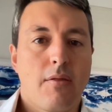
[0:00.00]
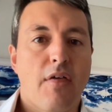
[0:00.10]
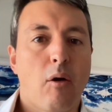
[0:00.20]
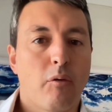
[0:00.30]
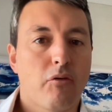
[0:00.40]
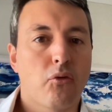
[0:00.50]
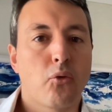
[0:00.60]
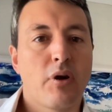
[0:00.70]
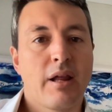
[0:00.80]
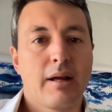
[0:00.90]
that was
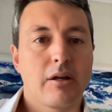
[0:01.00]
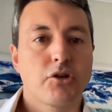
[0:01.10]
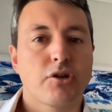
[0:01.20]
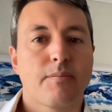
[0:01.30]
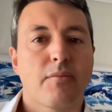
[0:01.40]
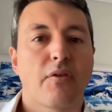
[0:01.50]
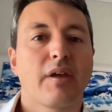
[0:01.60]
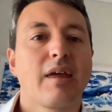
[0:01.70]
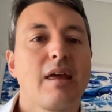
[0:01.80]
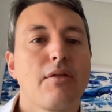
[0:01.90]
taught in English. So the
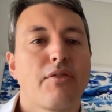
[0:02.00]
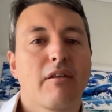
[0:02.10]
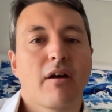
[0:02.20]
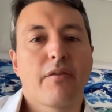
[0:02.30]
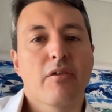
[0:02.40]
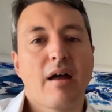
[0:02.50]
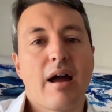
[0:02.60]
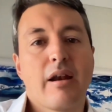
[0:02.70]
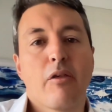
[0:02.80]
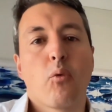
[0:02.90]
key thing to
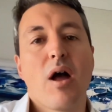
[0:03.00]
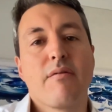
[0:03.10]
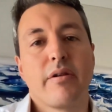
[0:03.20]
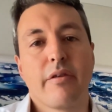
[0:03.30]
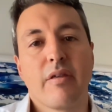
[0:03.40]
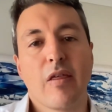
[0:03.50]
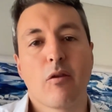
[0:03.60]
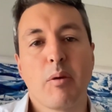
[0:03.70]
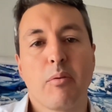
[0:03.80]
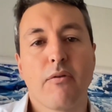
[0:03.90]
understand is what evidence needs
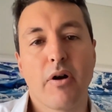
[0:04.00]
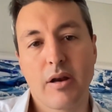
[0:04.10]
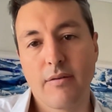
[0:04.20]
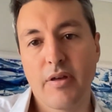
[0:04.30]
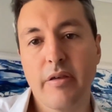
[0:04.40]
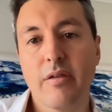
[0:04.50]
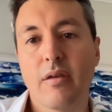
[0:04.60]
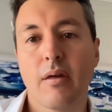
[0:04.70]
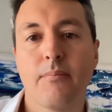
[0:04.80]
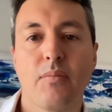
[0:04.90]
to be provided of
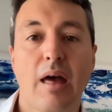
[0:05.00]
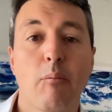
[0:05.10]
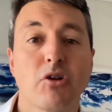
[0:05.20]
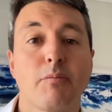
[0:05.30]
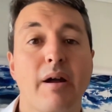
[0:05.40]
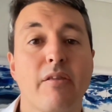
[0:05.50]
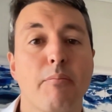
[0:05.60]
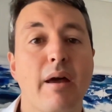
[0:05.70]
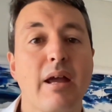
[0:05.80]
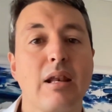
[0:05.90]
this, and which depends
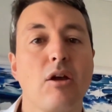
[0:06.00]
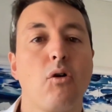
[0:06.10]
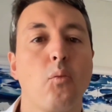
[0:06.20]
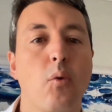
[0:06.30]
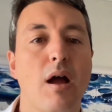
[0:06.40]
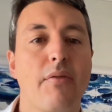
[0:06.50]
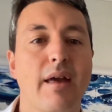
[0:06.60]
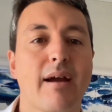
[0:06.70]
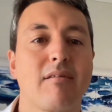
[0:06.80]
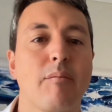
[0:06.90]
mainly on where
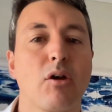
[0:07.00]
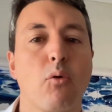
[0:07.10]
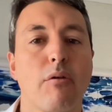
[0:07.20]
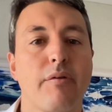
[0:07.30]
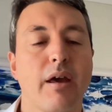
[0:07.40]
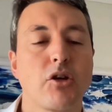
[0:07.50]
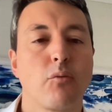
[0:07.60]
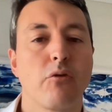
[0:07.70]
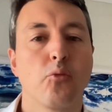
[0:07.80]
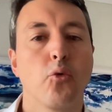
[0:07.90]
the academic
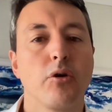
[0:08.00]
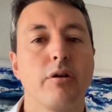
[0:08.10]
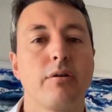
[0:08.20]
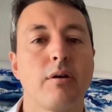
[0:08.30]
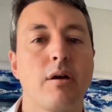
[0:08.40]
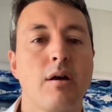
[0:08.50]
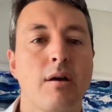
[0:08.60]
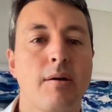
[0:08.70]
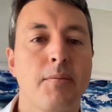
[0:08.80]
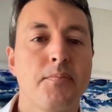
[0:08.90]
qualification was awarded.
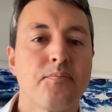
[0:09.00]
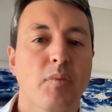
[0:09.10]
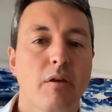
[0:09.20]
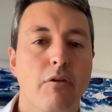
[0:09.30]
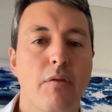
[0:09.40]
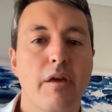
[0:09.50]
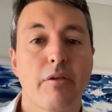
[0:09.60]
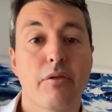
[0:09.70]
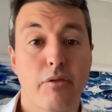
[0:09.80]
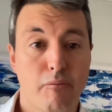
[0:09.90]
So
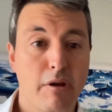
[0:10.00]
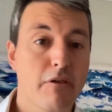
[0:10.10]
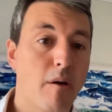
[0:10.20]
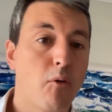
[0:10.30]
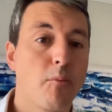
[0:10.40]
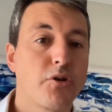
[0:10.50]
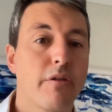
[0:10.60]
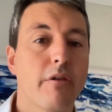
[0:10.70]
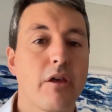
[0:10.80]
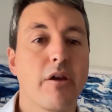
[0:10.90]
there's 3
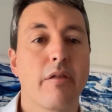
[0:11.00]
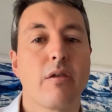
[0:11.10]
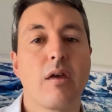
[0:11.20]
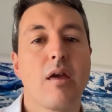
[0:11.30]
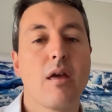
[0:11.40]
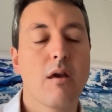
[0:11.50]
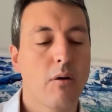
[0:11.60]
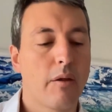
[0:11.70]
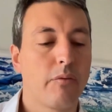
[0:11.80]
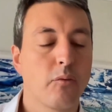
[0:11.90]
sub-options that you can see here,
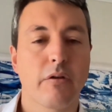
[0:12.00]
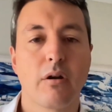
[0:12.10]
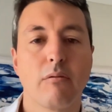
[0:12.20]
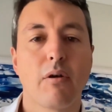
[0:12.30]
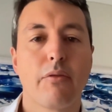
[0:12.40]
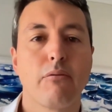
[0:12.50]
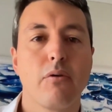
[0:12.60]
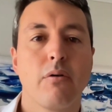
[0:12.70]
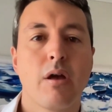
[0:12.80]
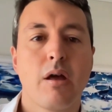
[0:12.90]
and we're just going to run
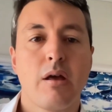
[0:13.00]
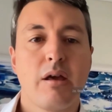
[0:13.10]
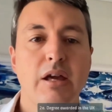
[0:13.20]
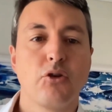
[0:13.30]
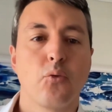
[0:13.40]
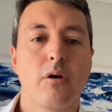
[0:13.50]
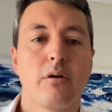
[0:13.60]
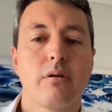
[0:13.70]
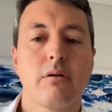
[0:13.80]
through each one.